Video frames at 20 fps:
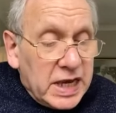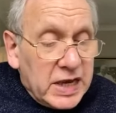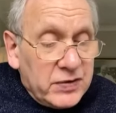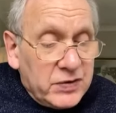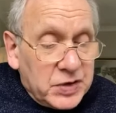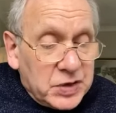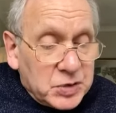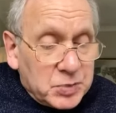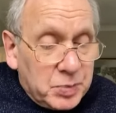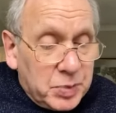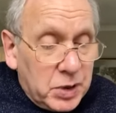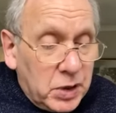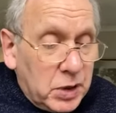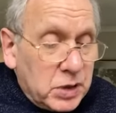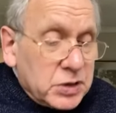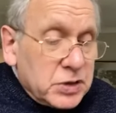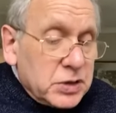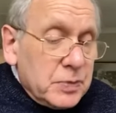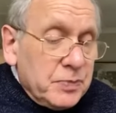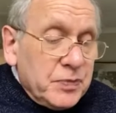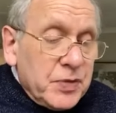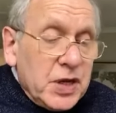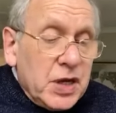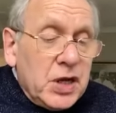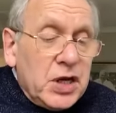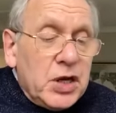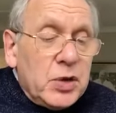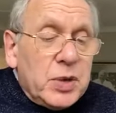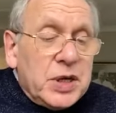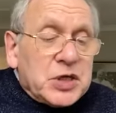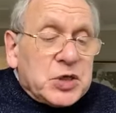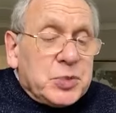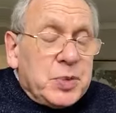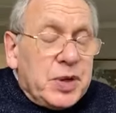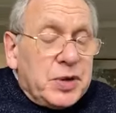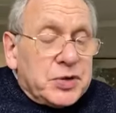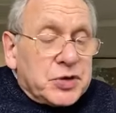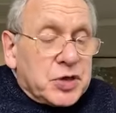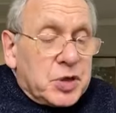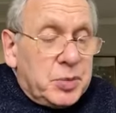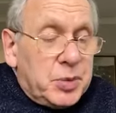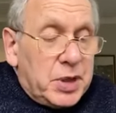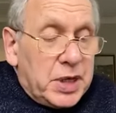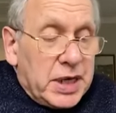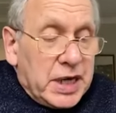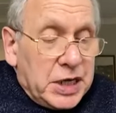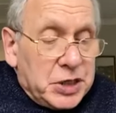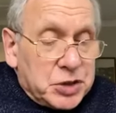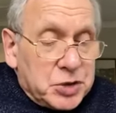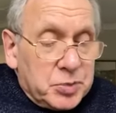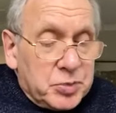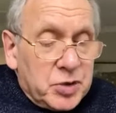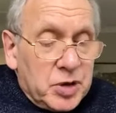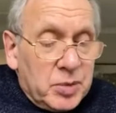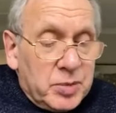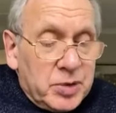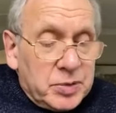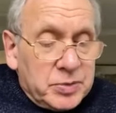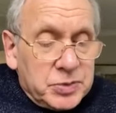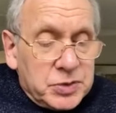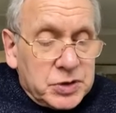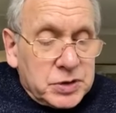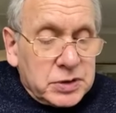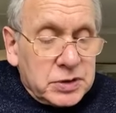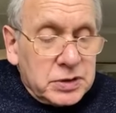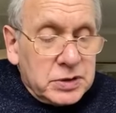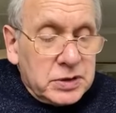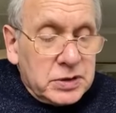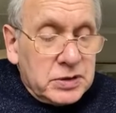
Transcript: If it is blocked, you'll experience communication problems,